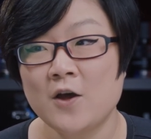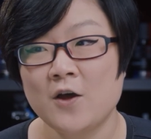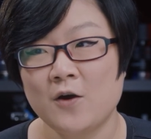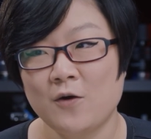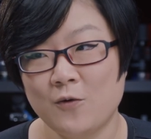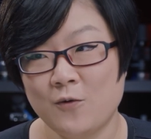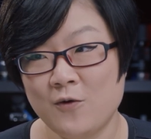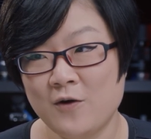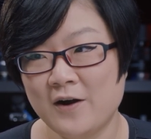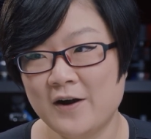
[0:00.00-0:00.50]

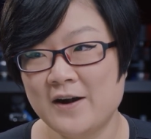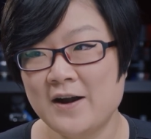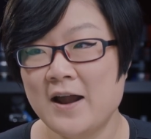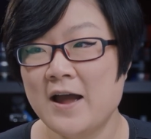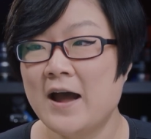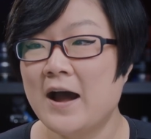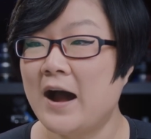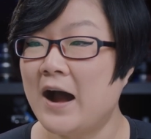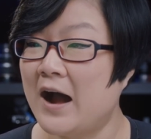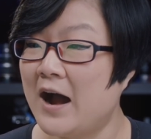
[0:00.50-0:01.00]
Or
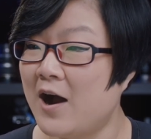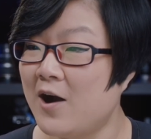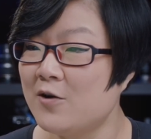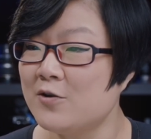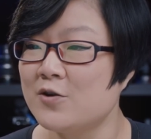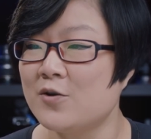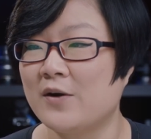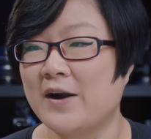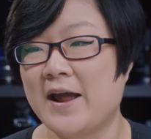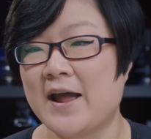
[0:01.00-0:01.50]
how
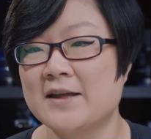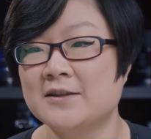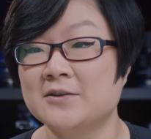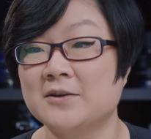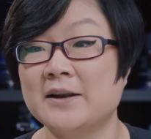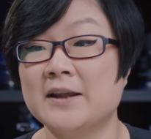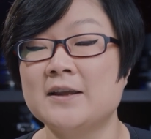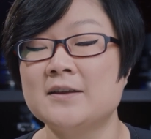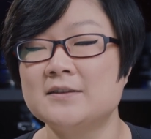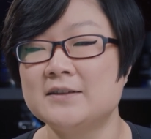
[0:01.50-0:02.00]
you're
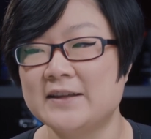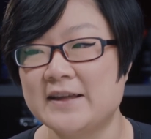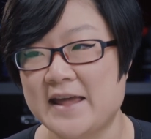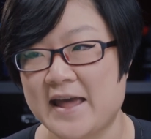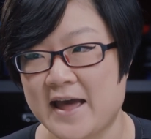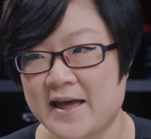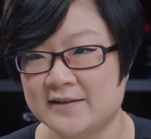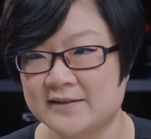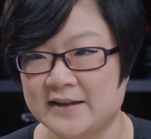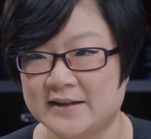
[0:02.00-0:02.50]
handling the
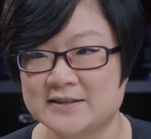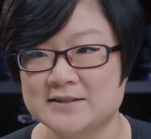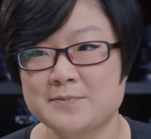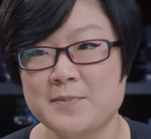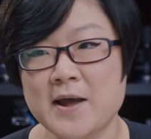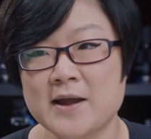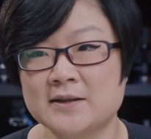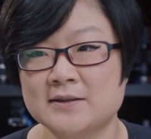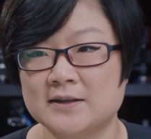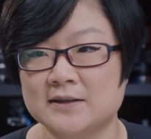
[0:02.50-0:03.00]

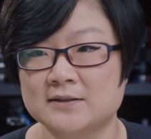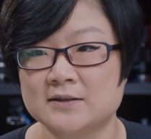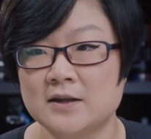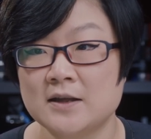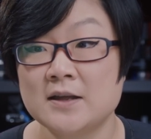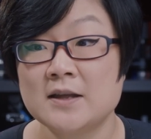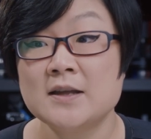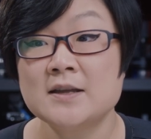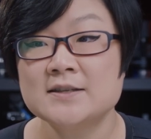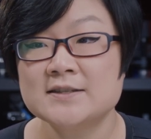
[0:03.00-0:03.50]
unexpected,
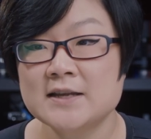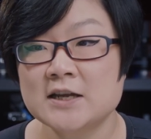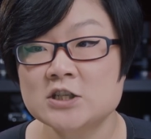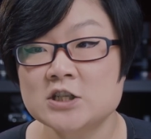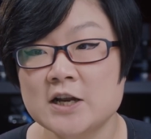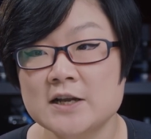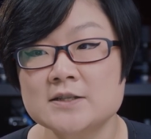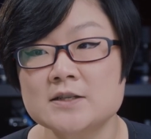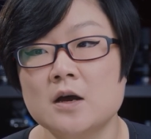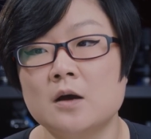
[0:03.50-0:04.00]
such
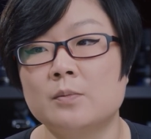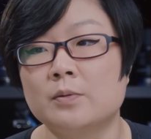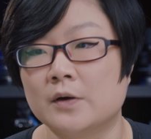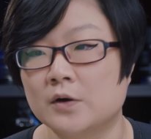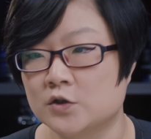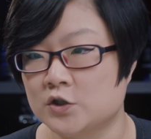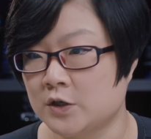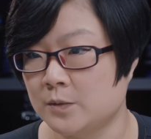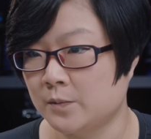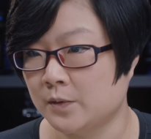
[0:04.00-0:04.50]
as
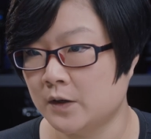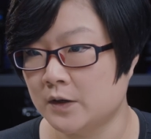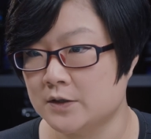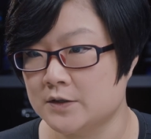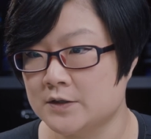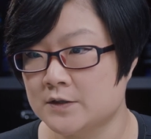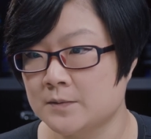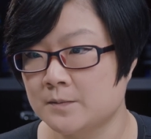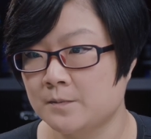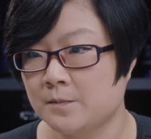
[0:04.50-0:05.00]
approaching
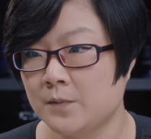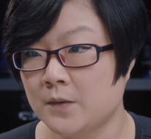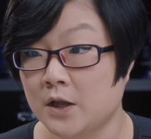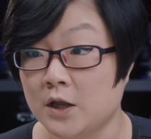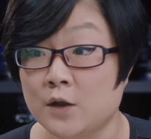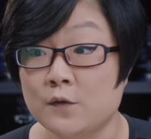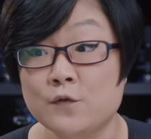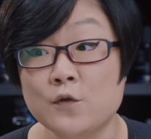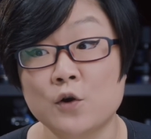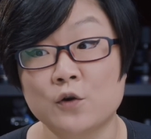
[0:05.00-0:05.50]
birds.
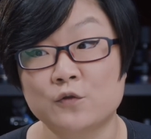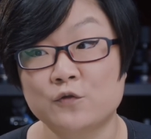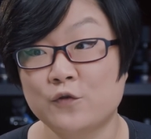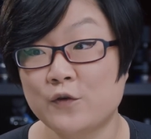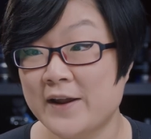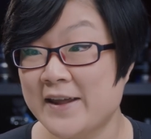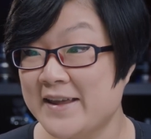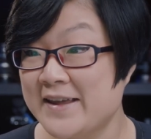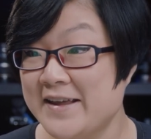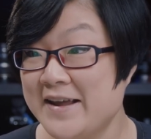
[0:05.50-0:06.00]
If you're
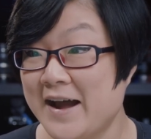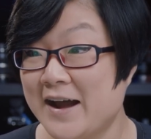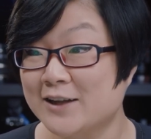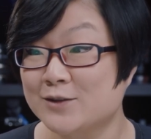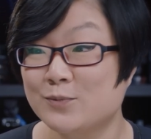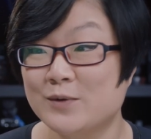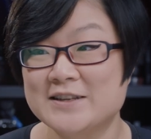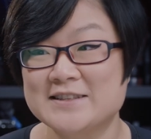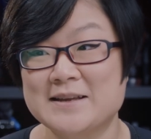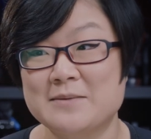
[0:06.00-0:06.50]
freaking out
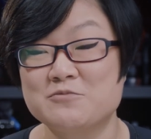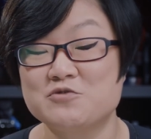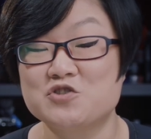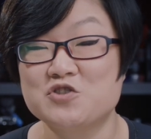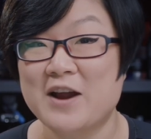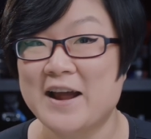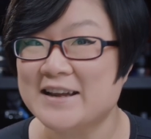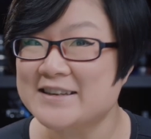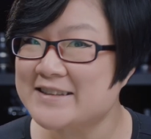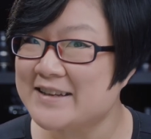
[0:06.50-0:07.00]
with some
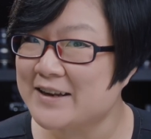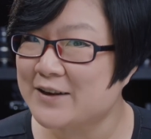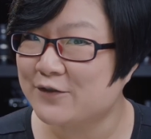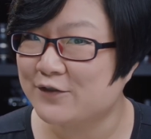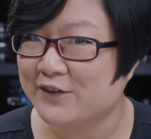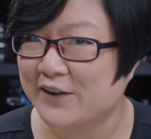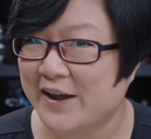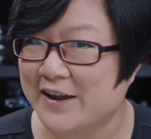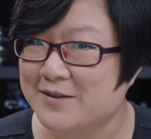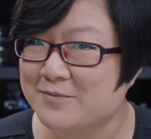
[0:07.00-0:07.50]
drastic
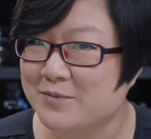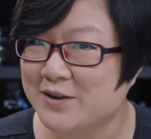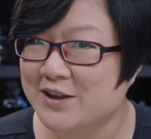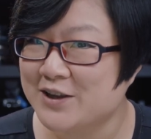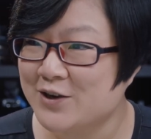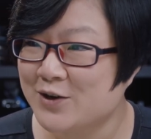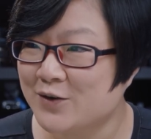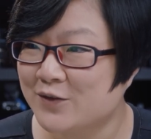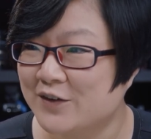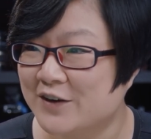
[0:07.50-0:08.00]
flight
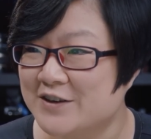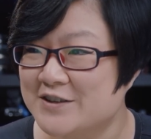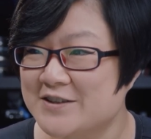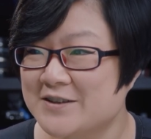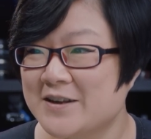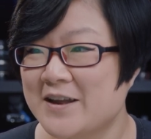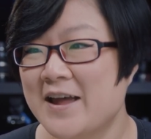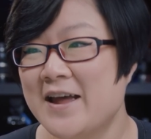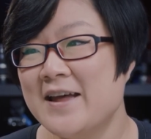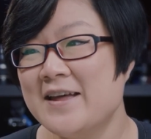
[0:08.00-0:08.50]
maneuvers,
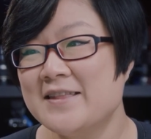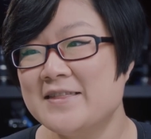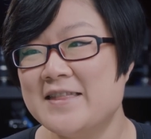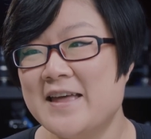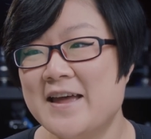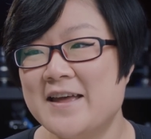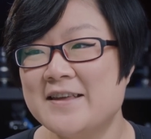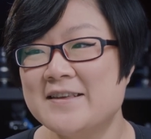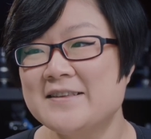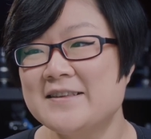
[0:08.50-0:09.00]

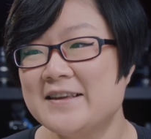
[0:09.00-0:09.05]
then